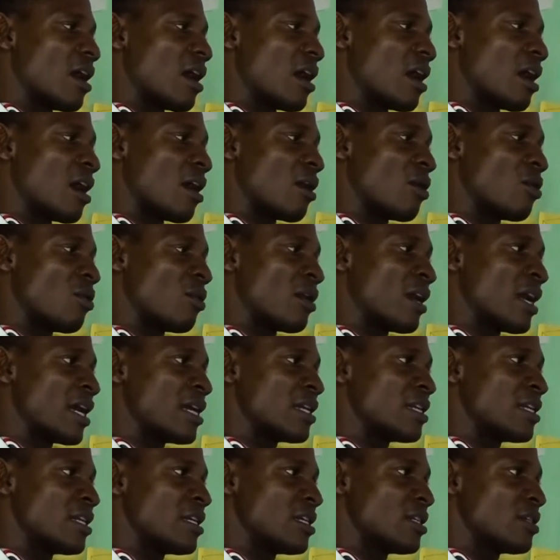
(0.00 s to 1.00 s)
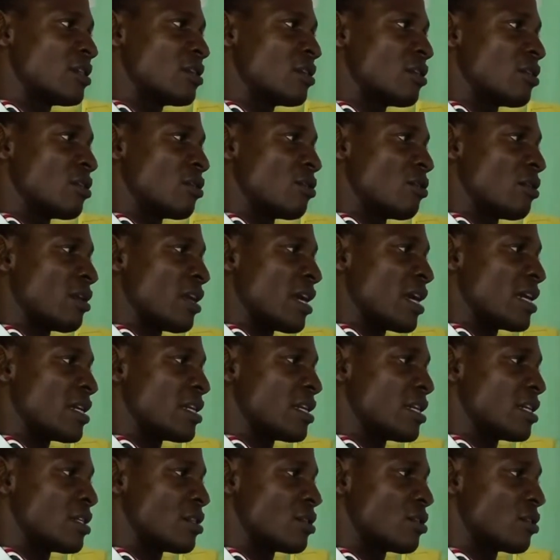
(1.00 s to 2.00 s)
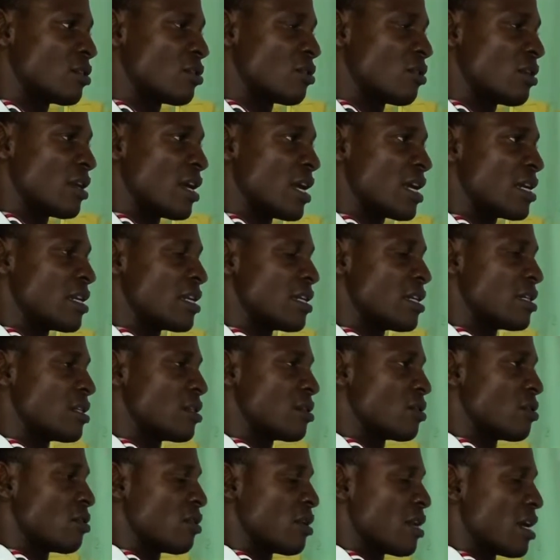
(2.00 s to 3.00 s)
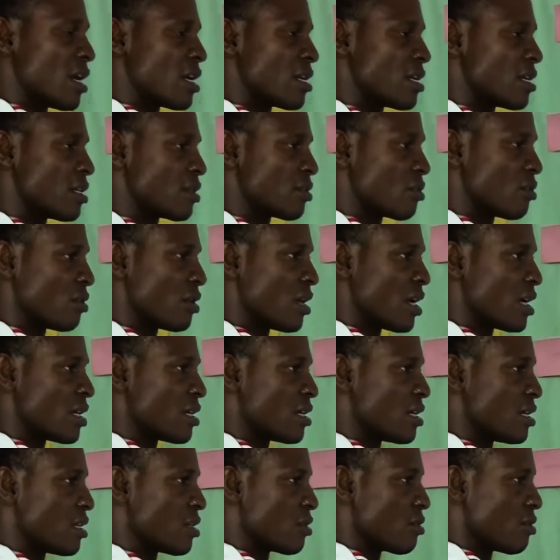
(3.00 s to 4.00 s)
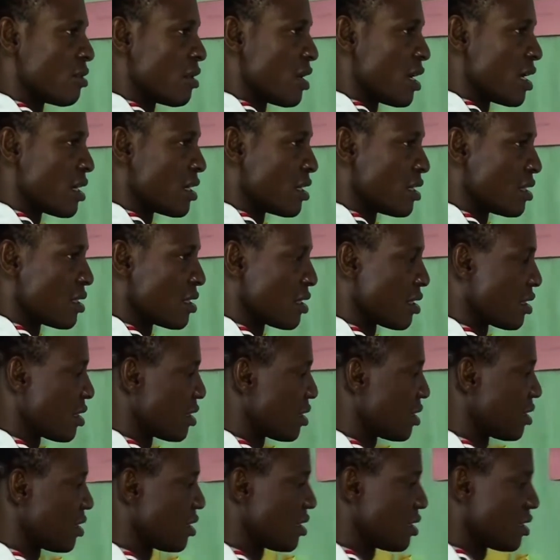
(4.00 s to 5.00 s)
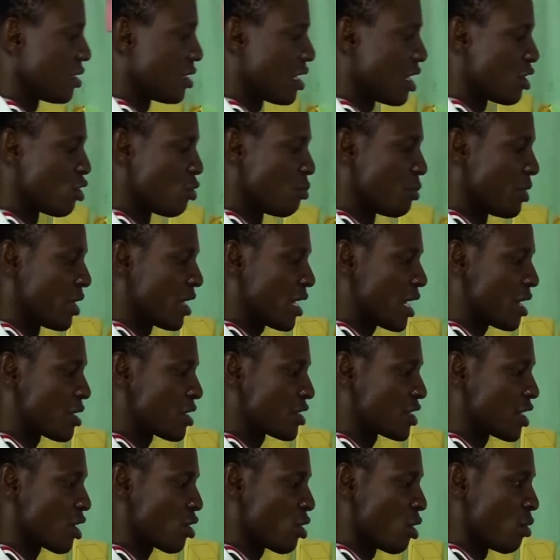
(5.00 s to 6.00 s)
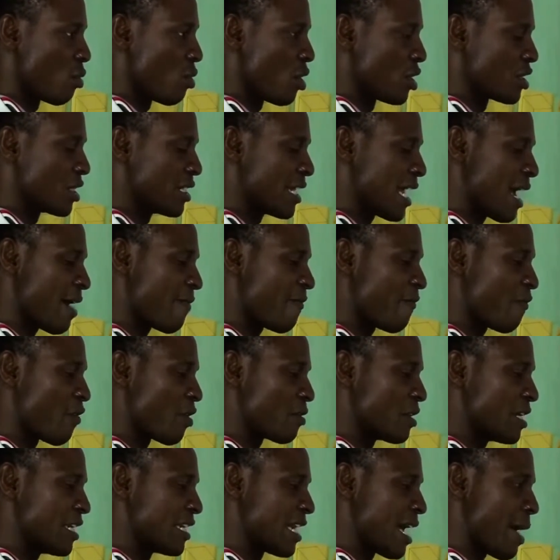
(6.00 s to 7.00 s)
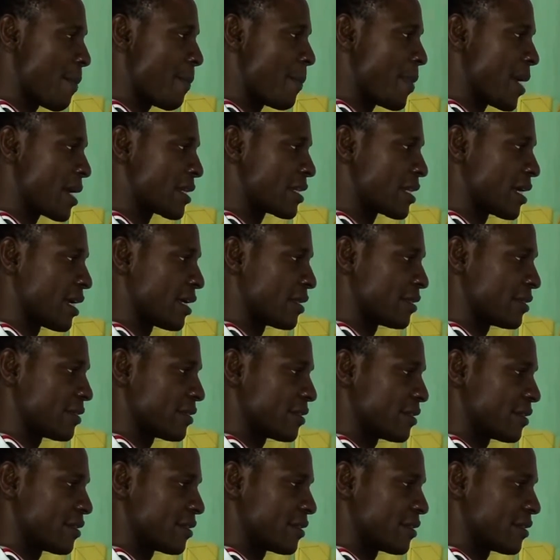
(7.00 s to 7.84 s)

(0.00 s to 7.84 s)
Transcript: and go like this, go like this, go like this, go like this, go like this, go like this. Then you bring out the second one in that pattern.